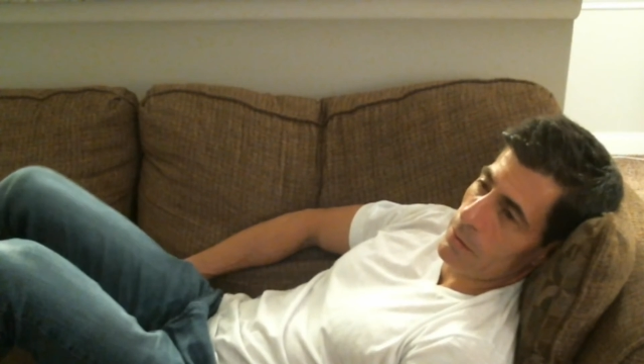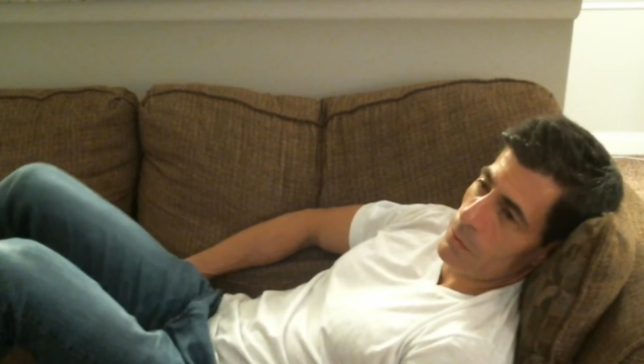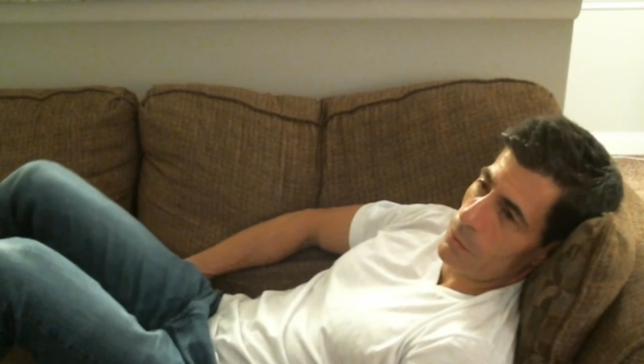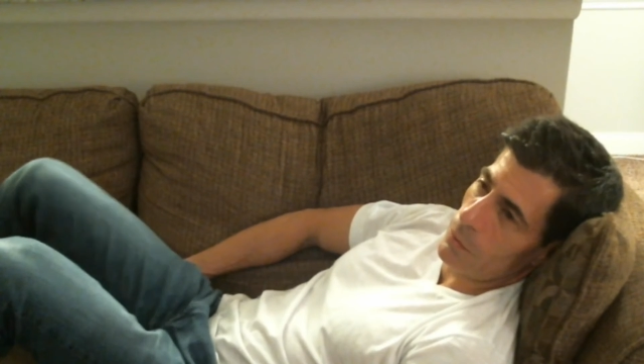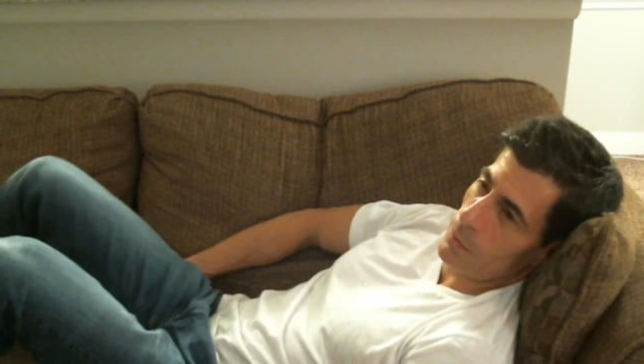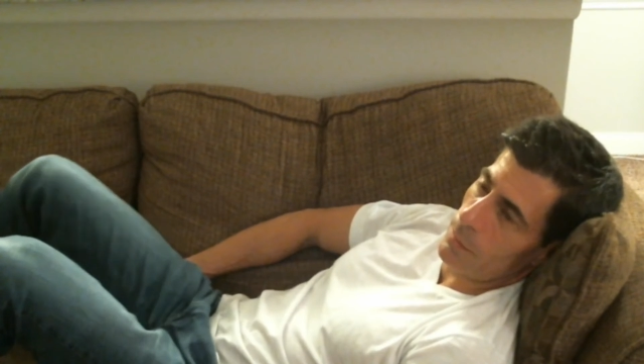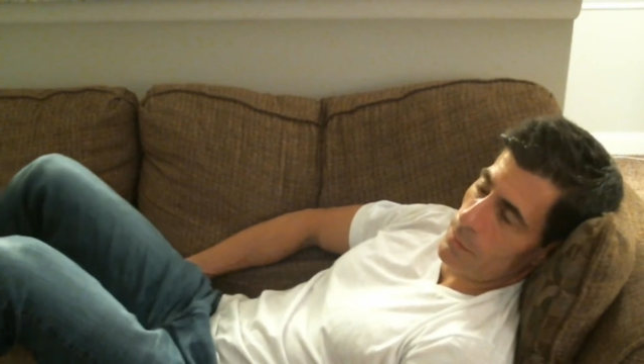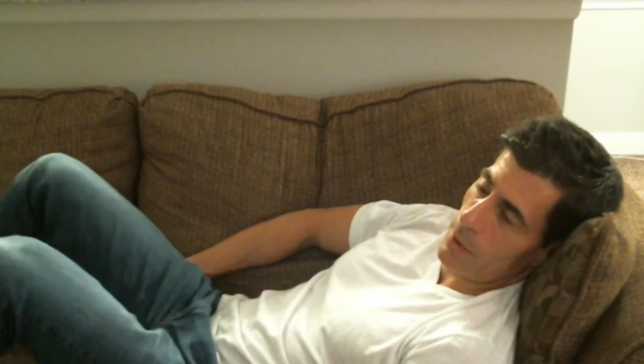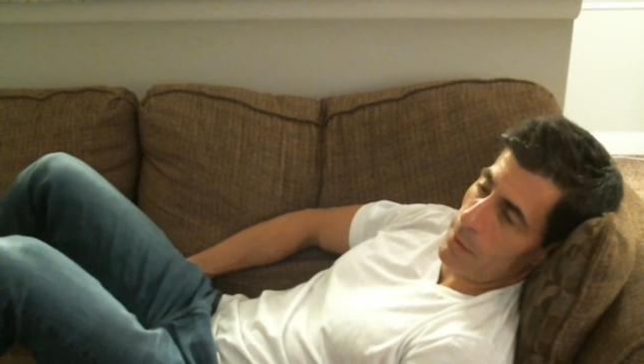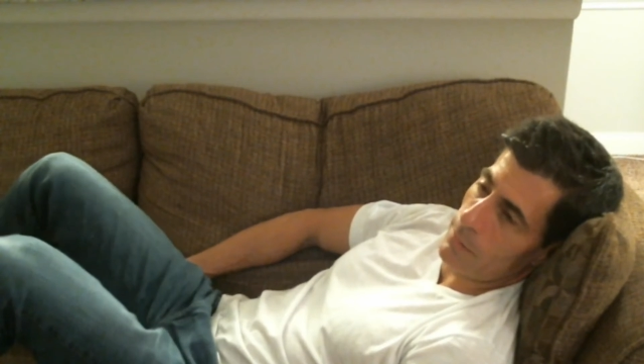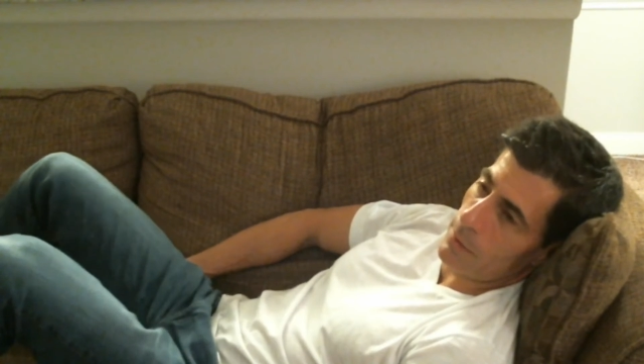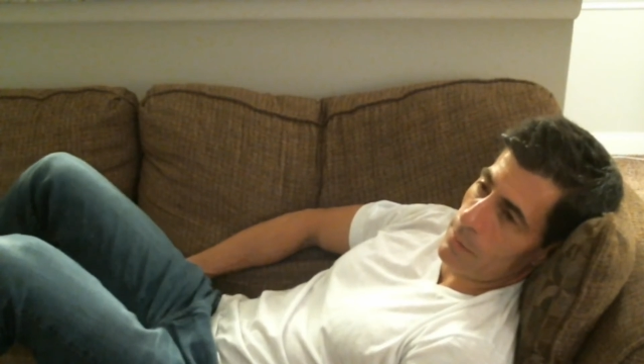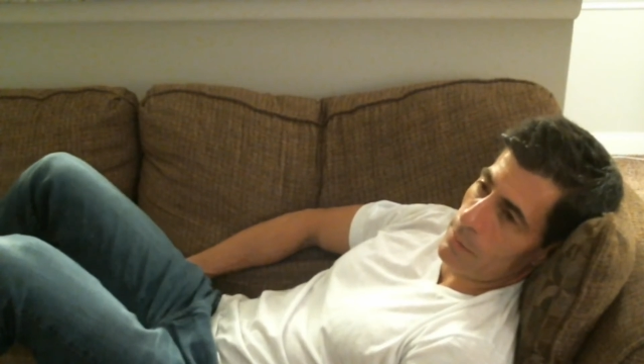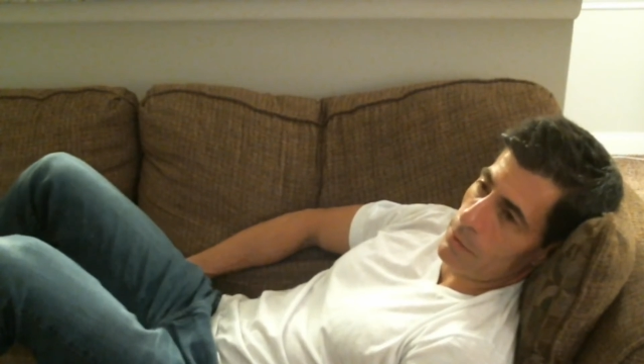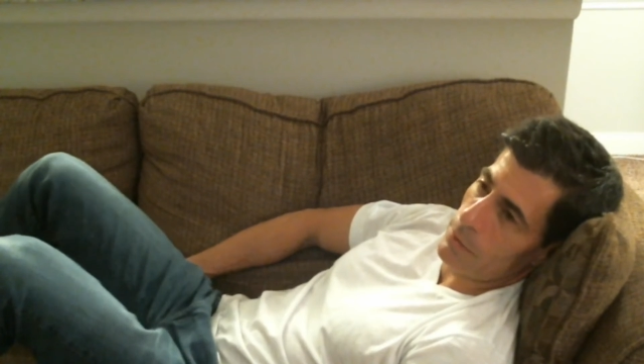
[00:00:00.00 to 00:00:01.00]
or
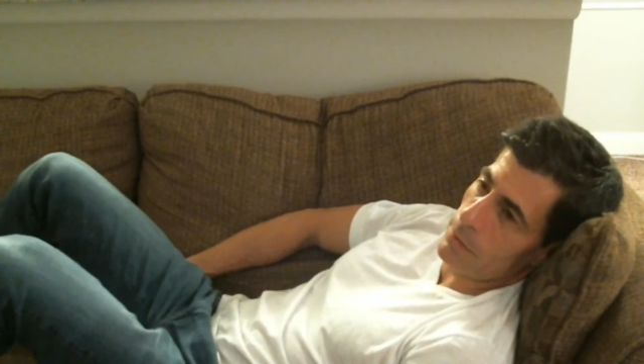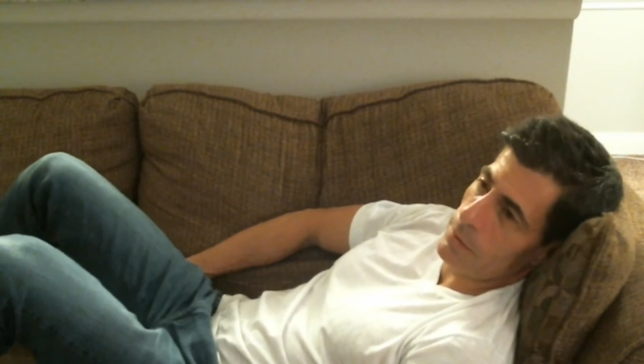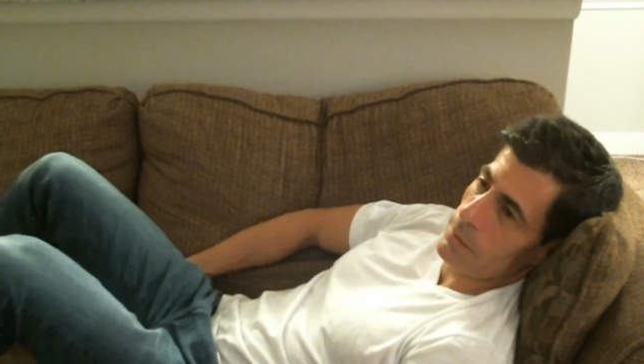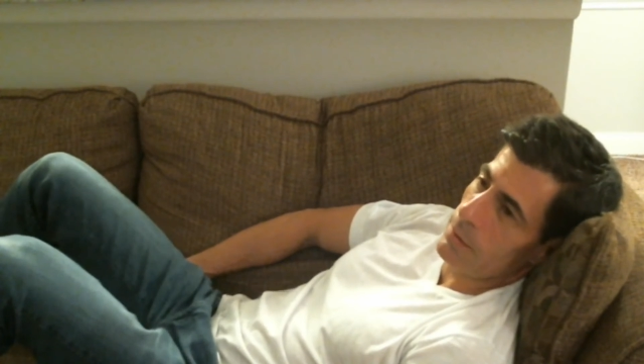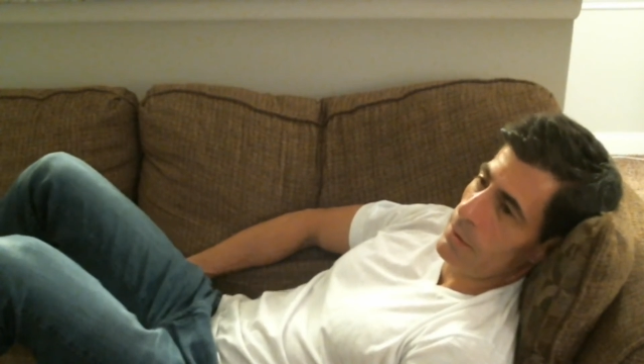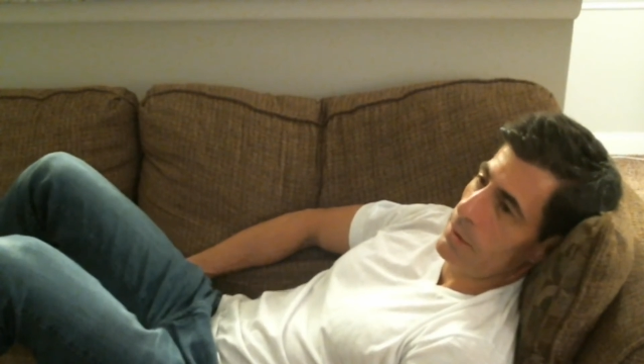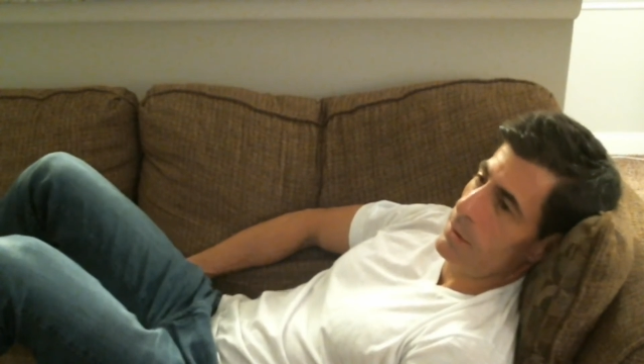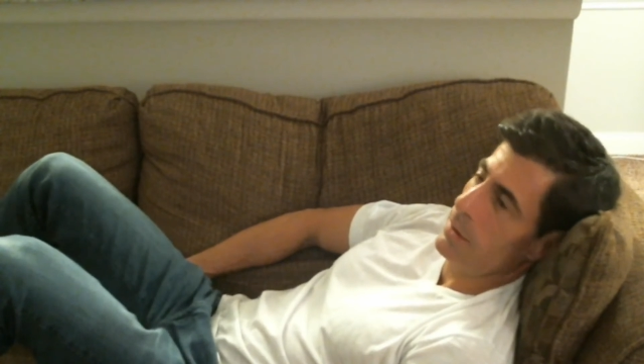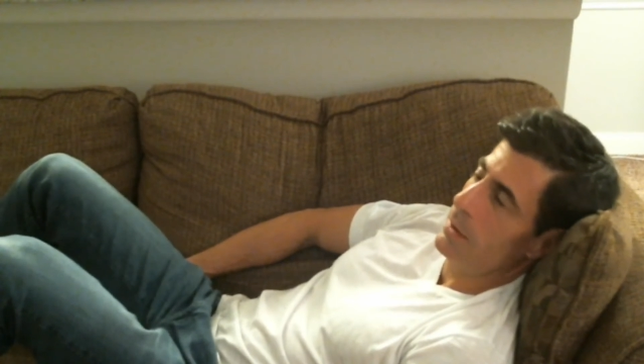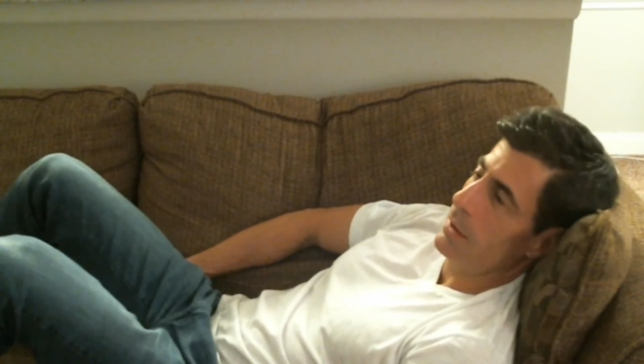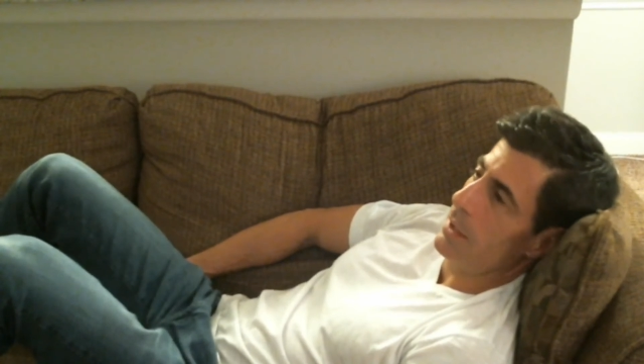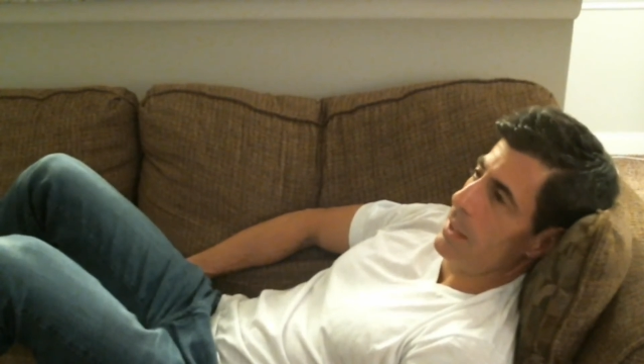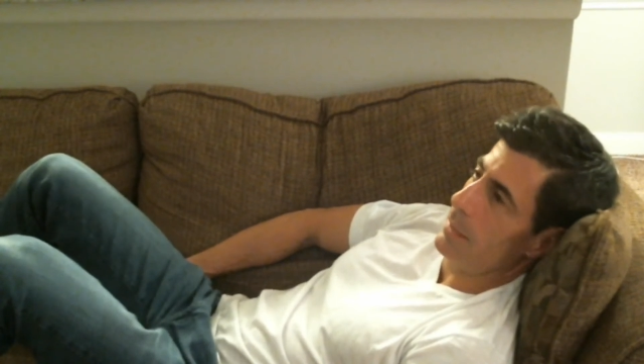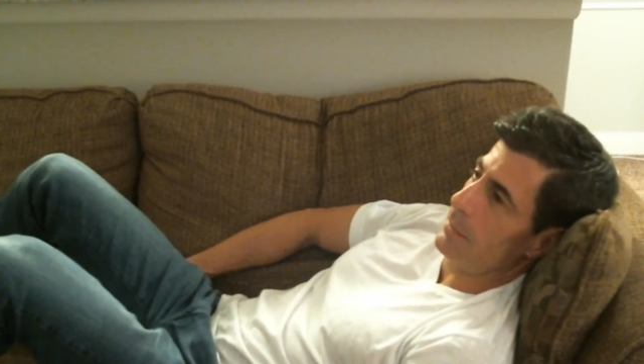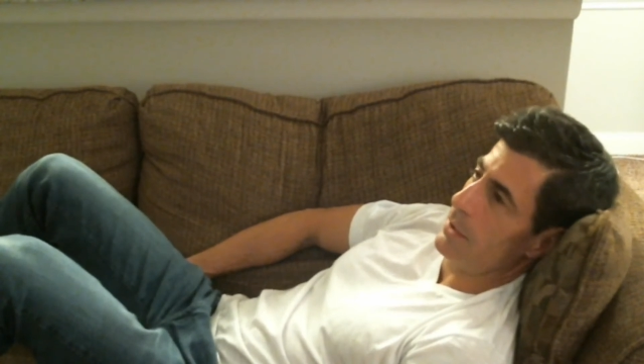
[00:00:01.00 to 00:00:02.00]
profitable.
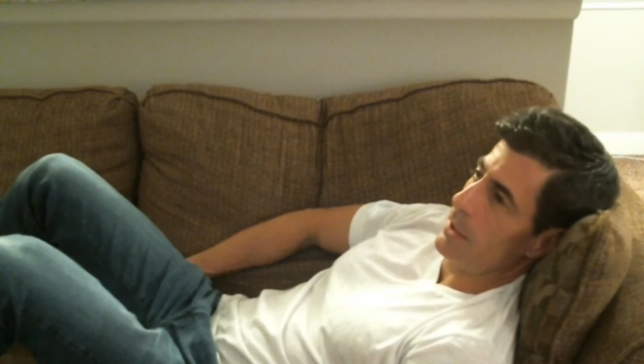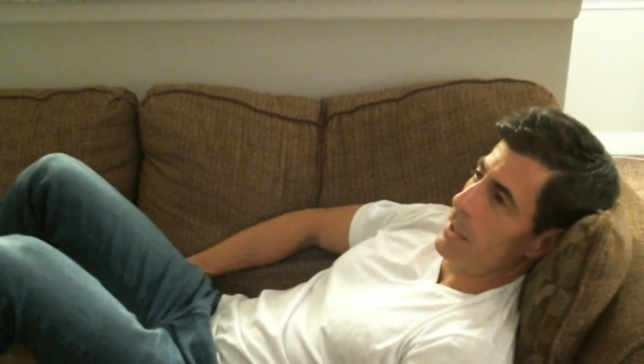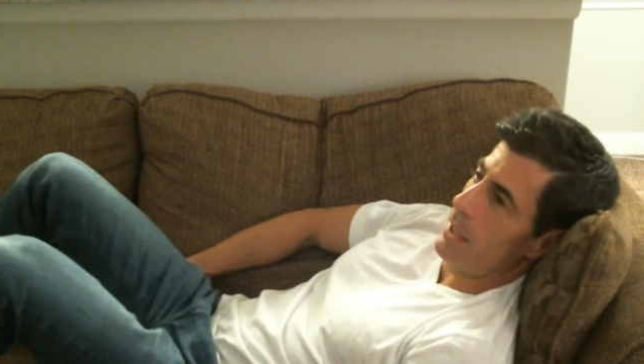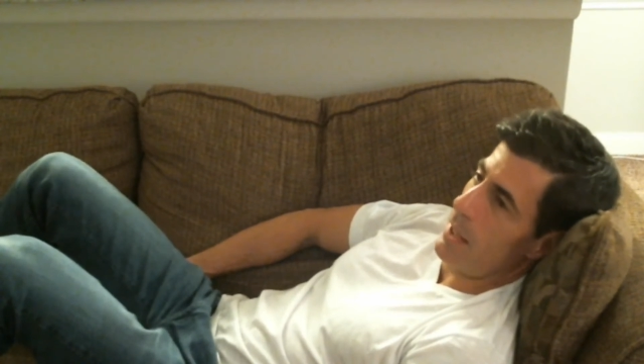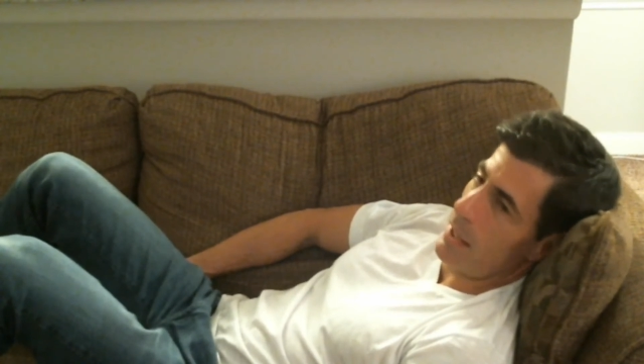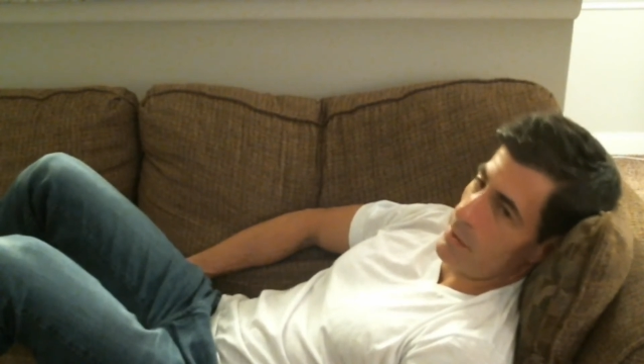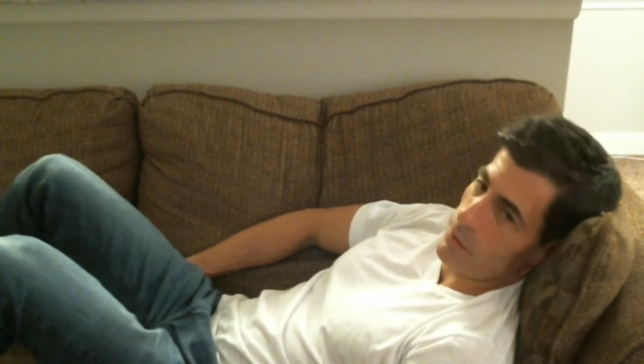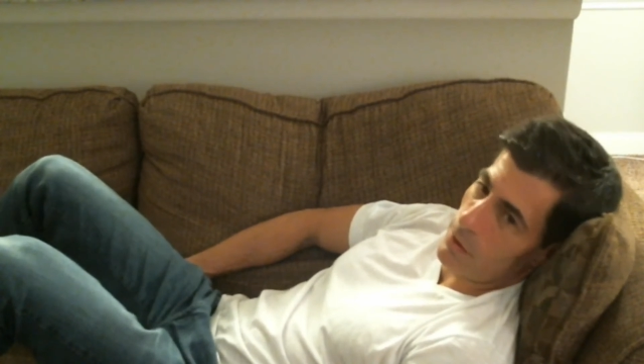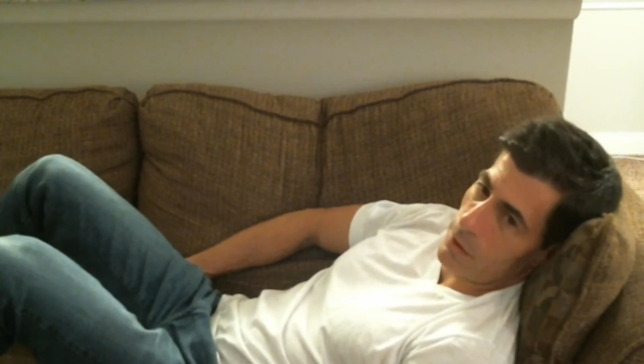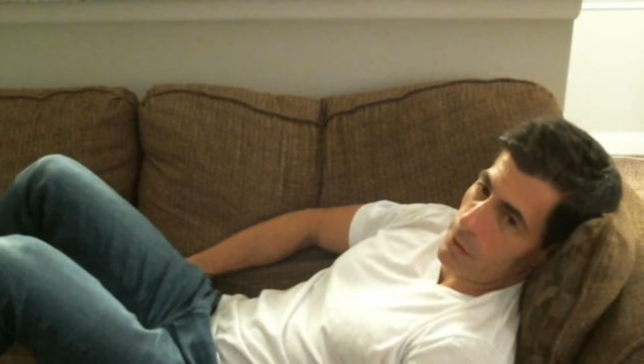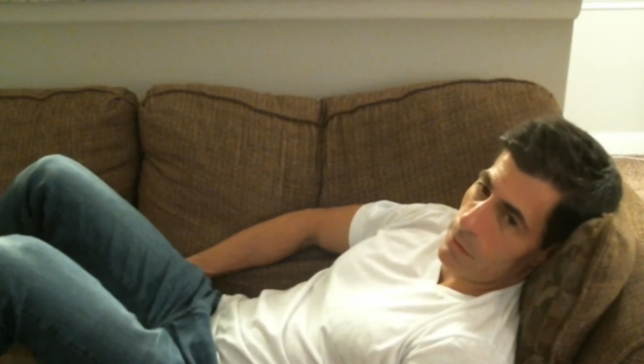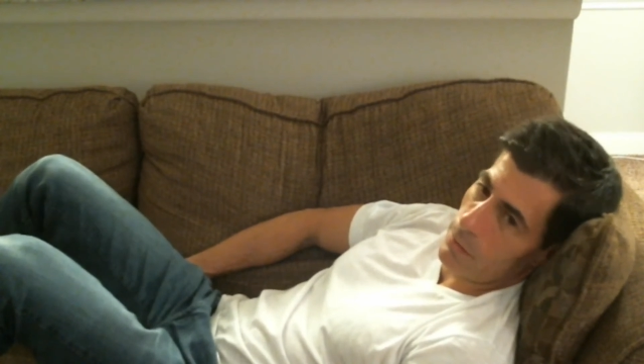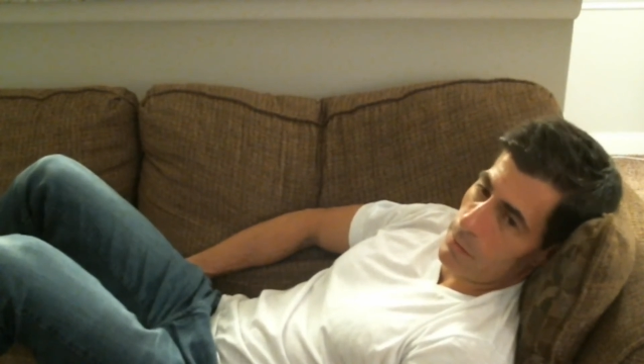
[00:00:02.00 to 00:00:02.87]
I'm going to execute